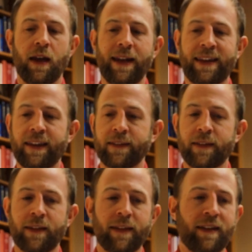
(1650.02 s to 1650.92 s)
Again,
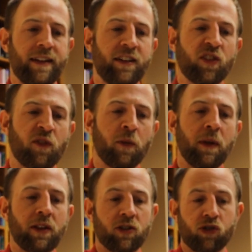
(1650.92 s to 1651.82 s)
it's a
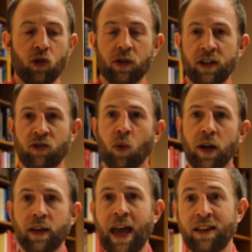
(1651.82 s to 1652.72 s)
familiar story. It's
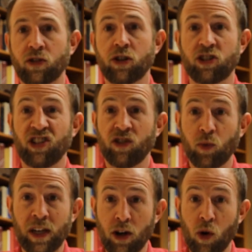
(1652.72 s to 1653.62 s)
one as Christians
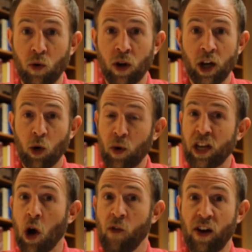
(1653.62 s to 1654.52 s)
we know we
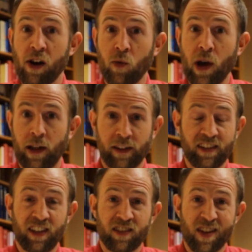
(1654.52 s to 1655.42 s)
know very well.
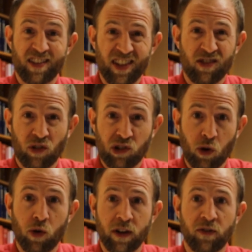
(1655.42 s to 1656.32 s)
This is the central
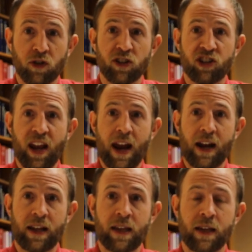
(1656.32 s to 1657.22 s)
story of
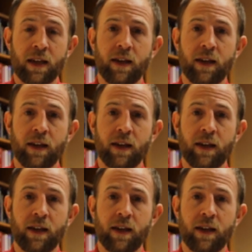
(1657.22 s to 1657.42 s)
Christianity.